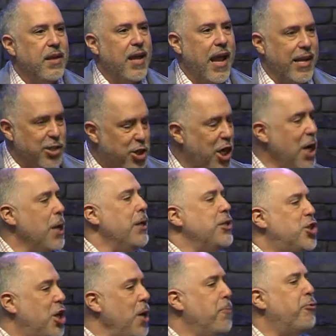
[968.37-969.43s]
And she,
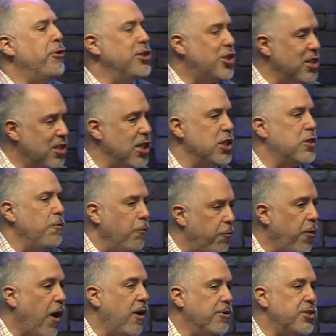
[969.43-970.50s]
she preaches this
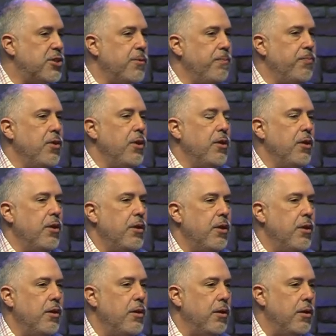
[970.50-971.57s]
false
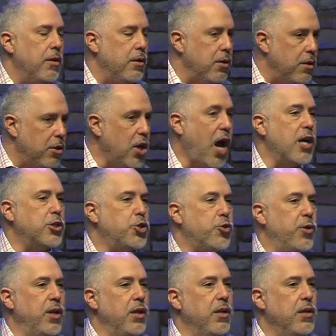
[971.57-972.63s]

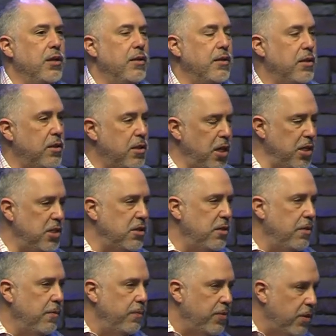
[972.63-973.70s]
doctrine, this
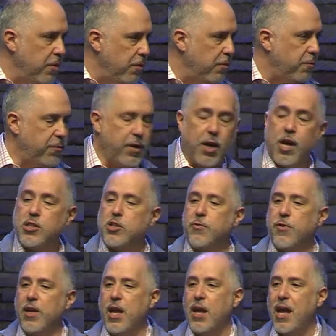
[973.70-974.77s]

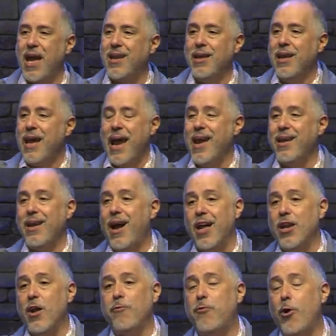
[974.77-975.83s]
philosophy, and, and,
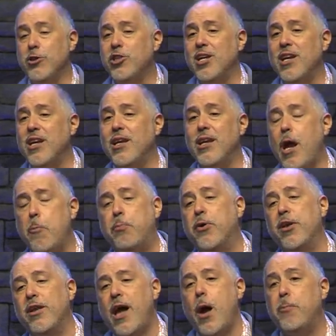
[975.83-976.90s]
and unfortunately, and I'll
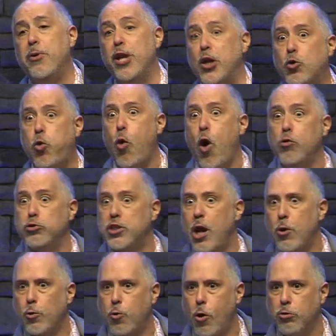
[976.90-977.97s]
put, I'll put in quotes,
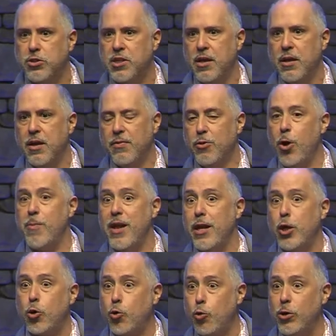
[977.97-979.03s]
air quotes, there are many
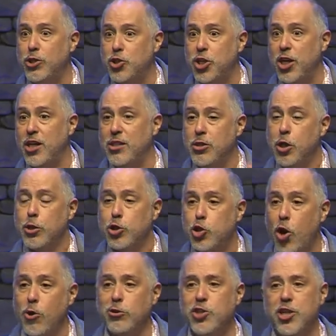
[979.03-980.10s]
Christian
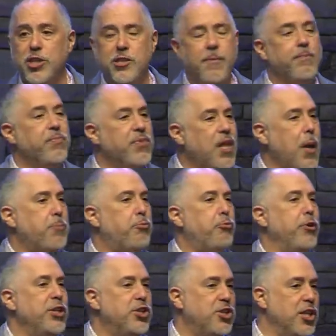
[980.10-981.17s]
churches that
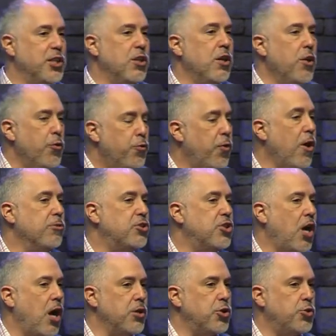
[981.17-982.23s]
preach this false
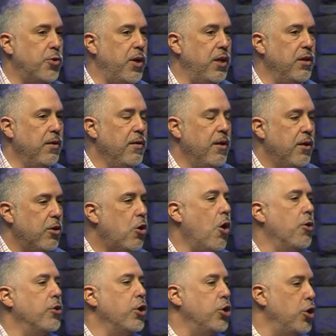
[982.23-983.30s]
doctrine
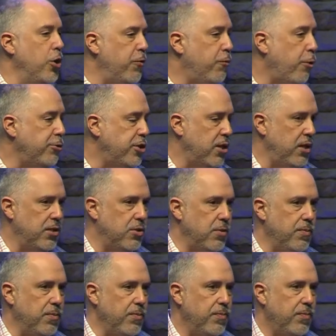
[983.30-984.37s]
called universalism.